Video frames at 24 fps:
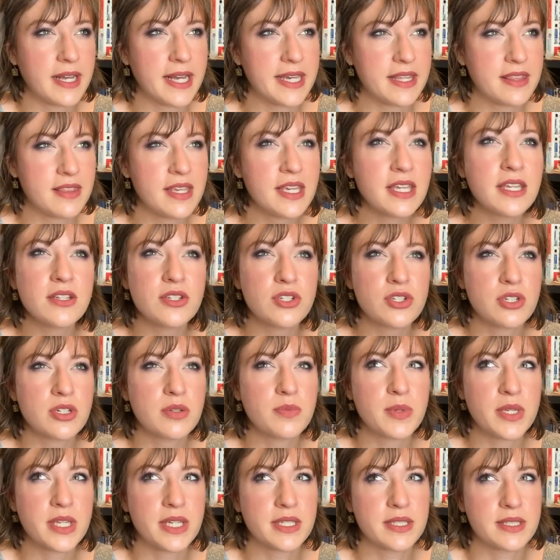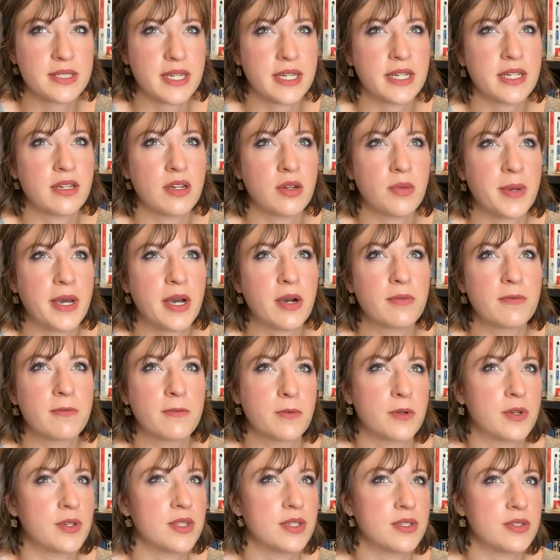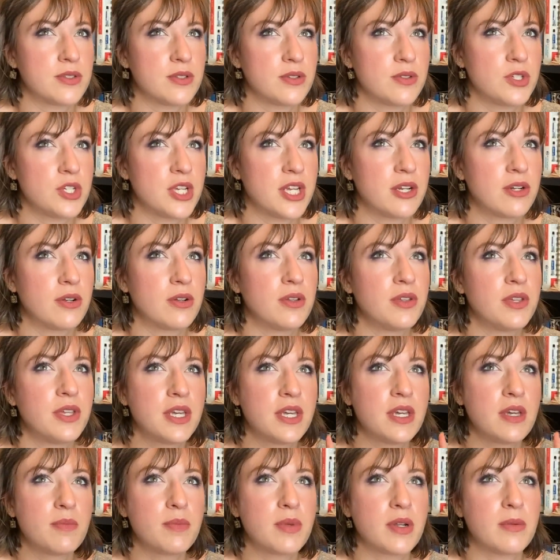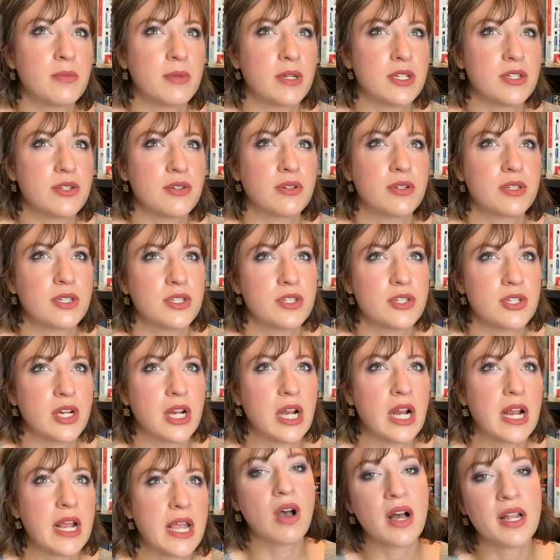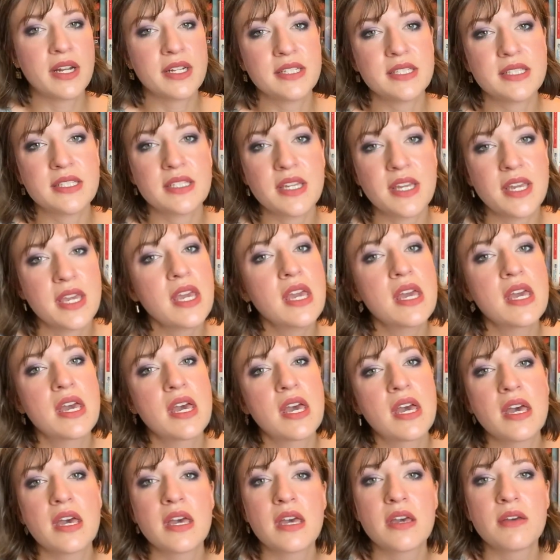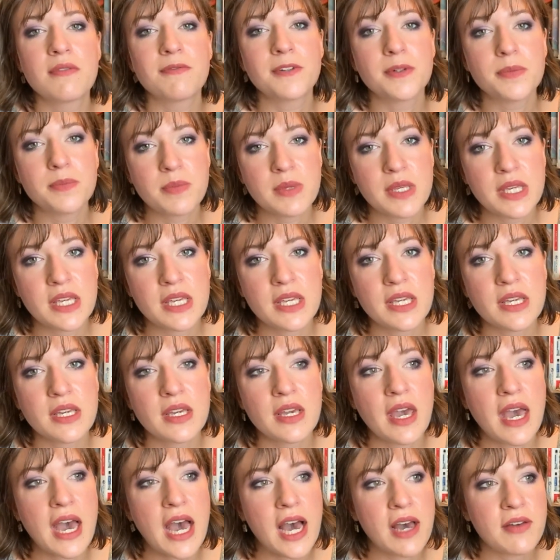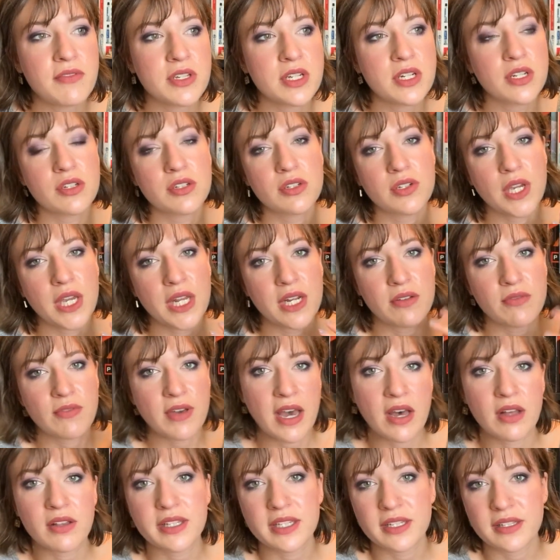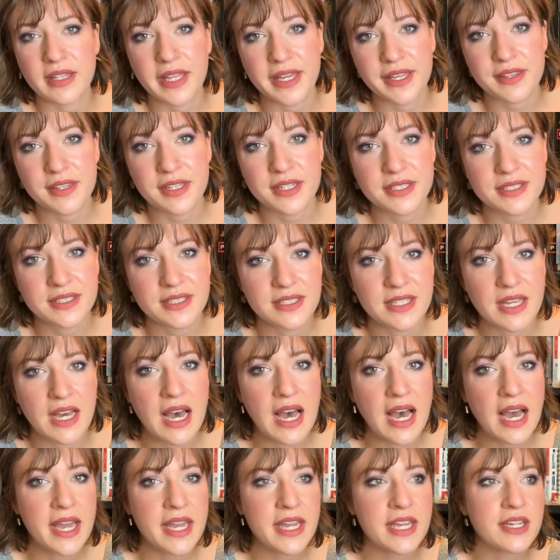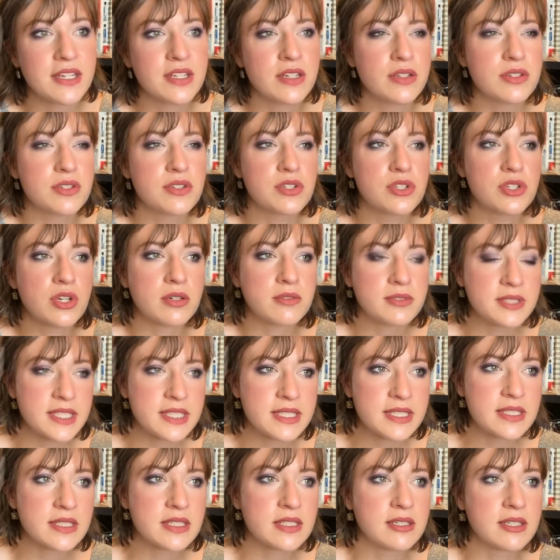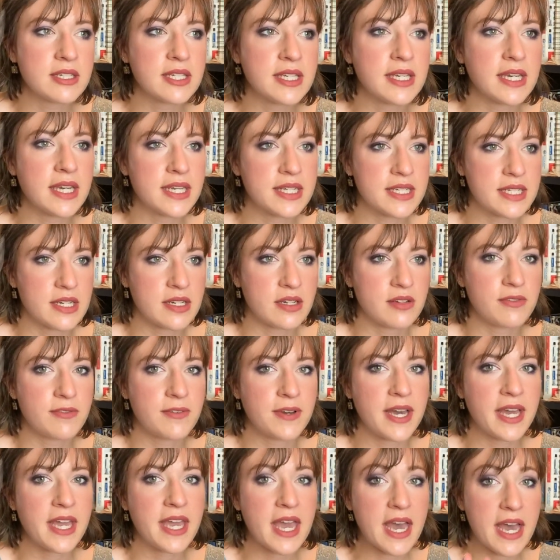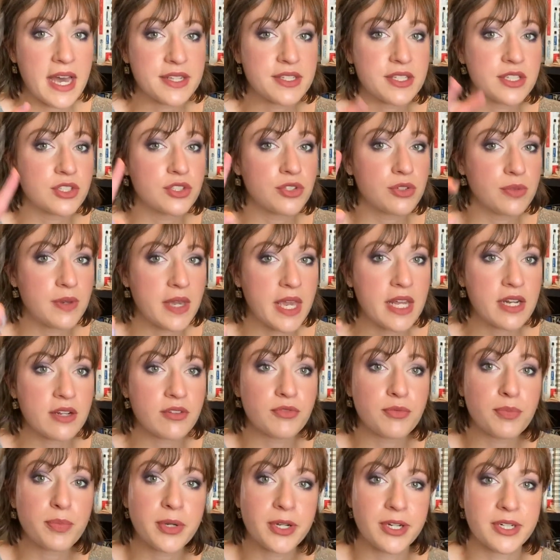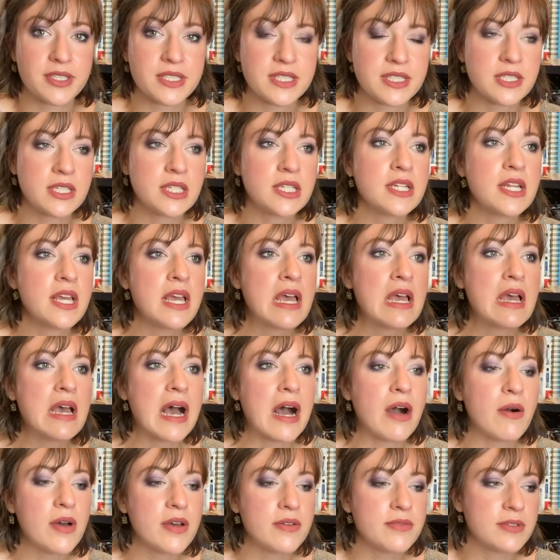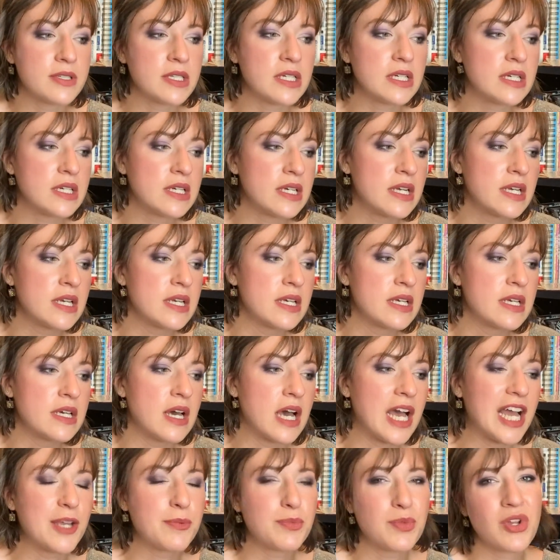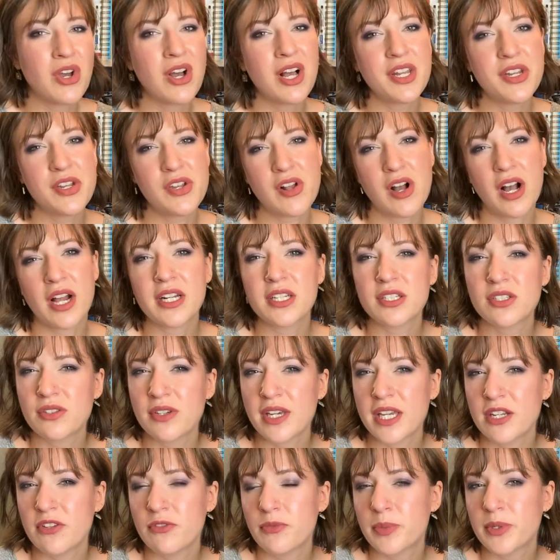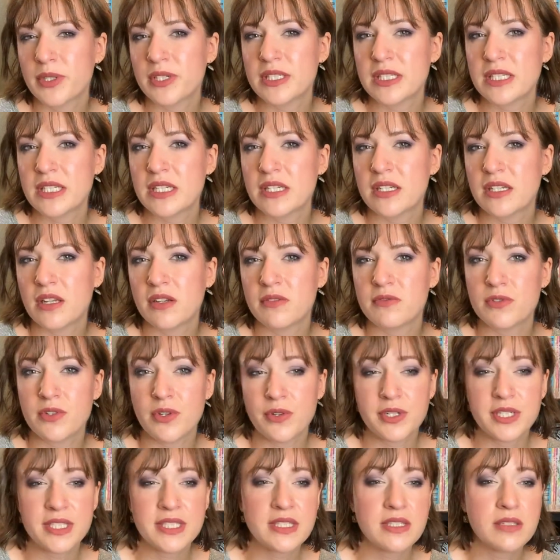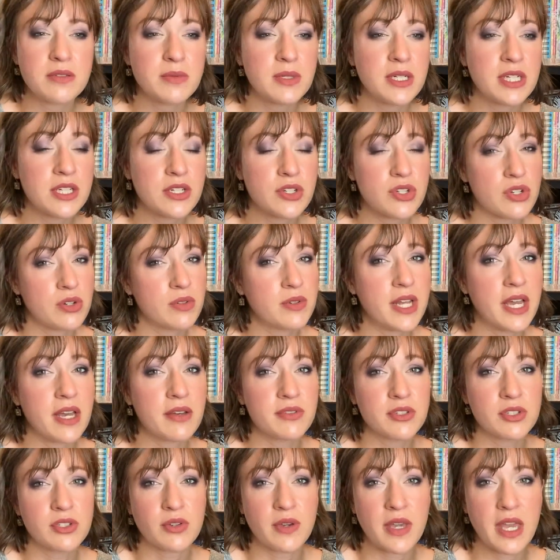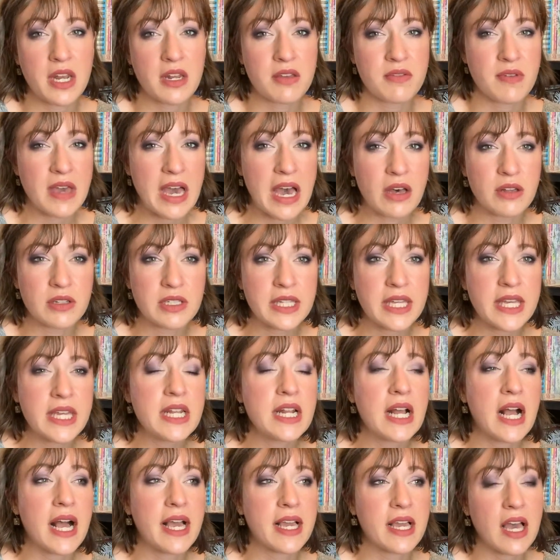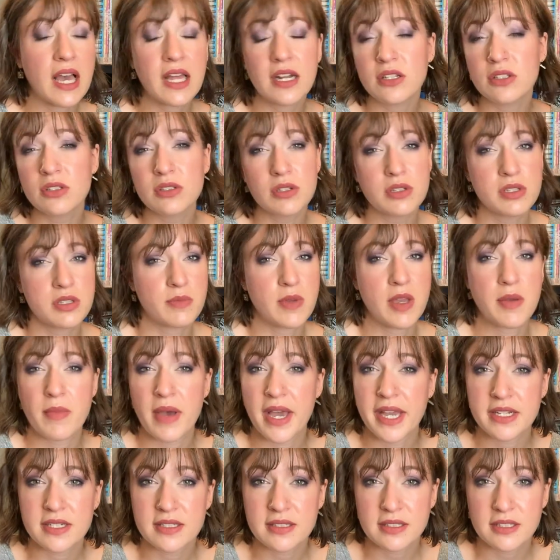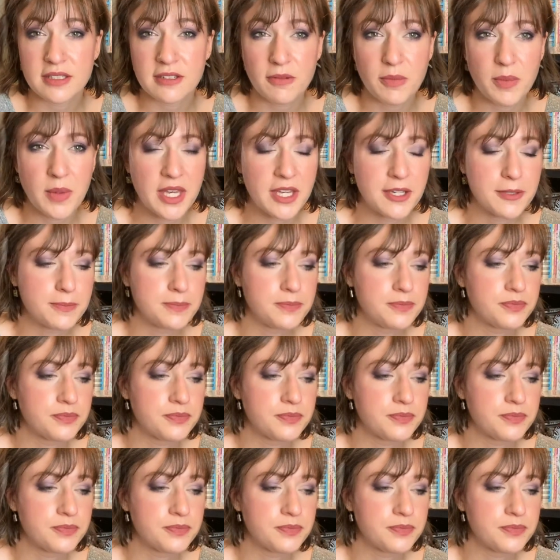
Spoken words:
I think it should be excited about for this new channel, but I'm not totally sure. Honestly, for me, having a creative outlet like this, I don't necessarily identify as a creative person. However, I'm not a creative person, and I've noticed that when I don't have a creative outlet, I kind of lose my mind a little bit.